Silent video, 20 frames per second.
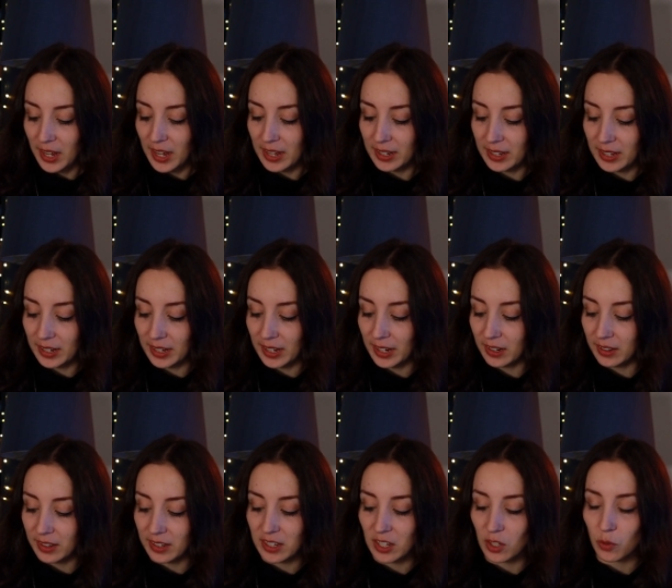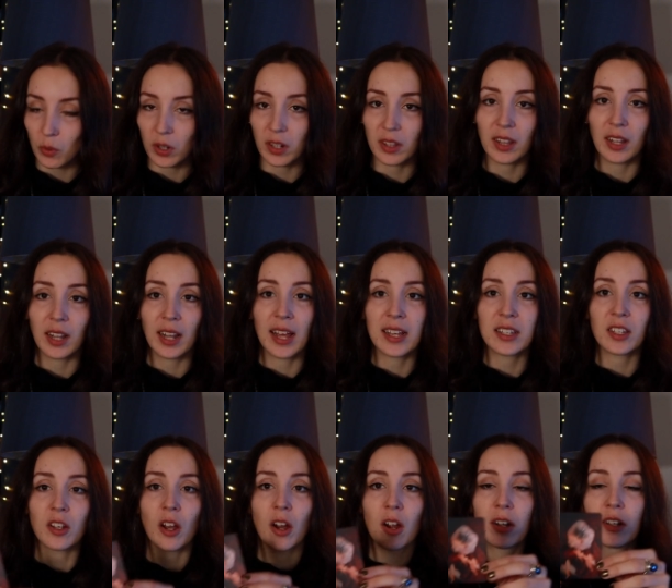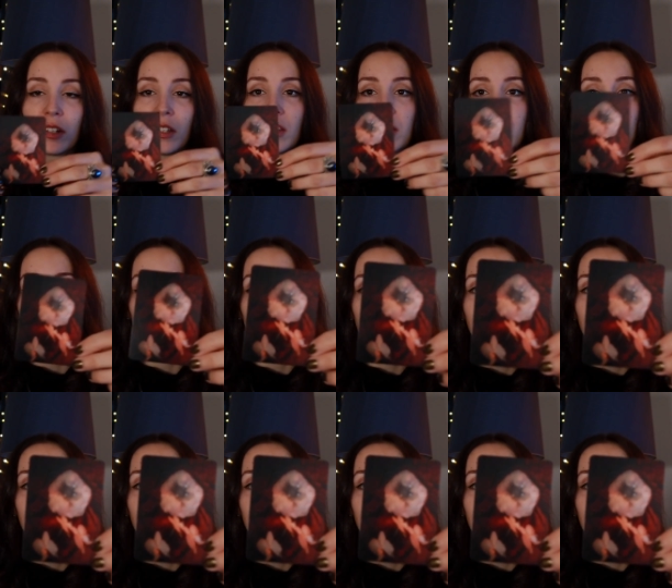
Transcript: And then here, this is one of the last cards